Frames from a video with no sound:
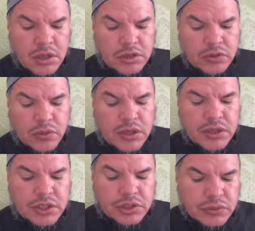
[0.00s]
So one of
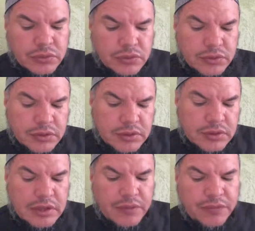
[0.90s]
the issues
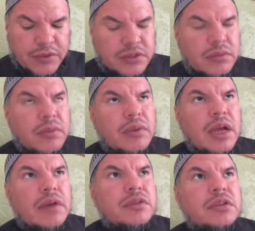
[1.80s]
is that, first of all, we
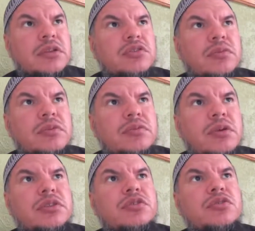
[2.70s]
have to determine
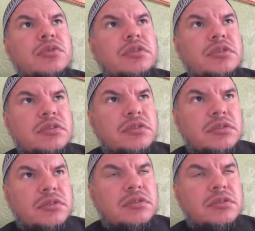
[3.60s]
what the source
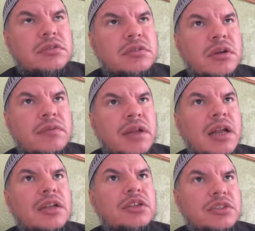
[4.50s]
of
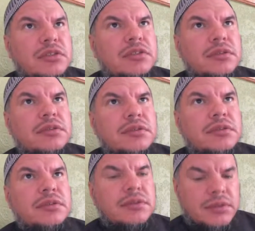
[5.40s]
knowledge is.
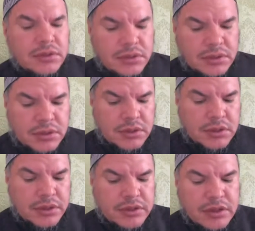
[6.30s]

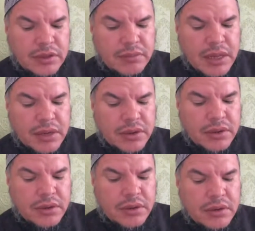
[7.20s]
Is it a
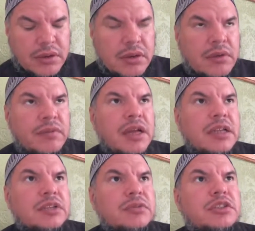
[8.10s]
matter of
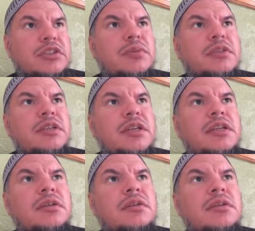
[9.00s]
knowledge which is pertaining